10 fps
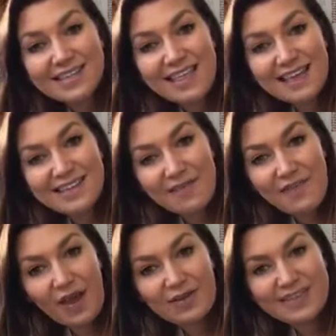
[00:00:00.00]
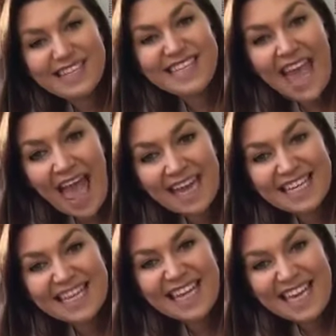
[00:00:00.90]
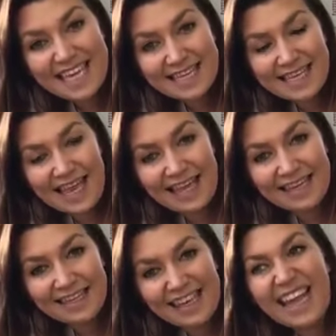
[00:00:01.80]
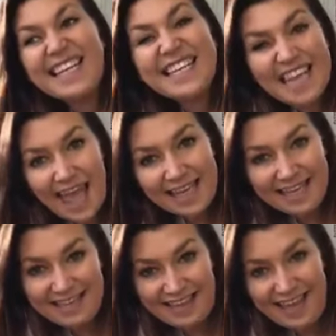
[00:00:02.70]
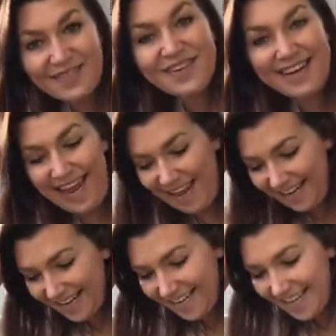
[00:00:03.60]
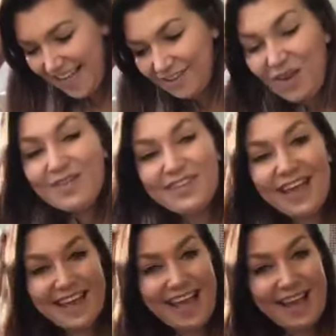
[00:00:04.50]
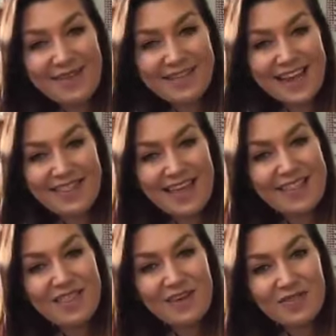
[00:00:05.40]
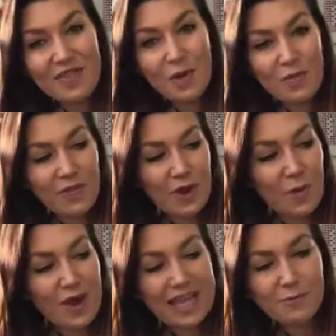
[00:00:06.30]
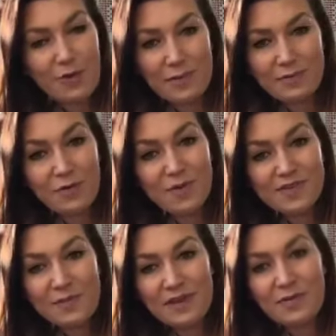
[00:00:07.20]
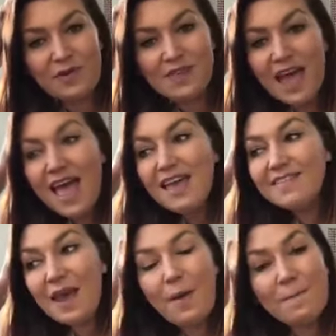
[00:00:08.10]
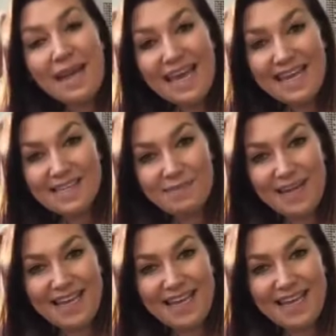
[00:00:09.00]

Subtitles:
So that's it, folks. Dead easy. Like, dead easy, wasn't it? I told you. I always like that the quickest preps are always the best ones. So please,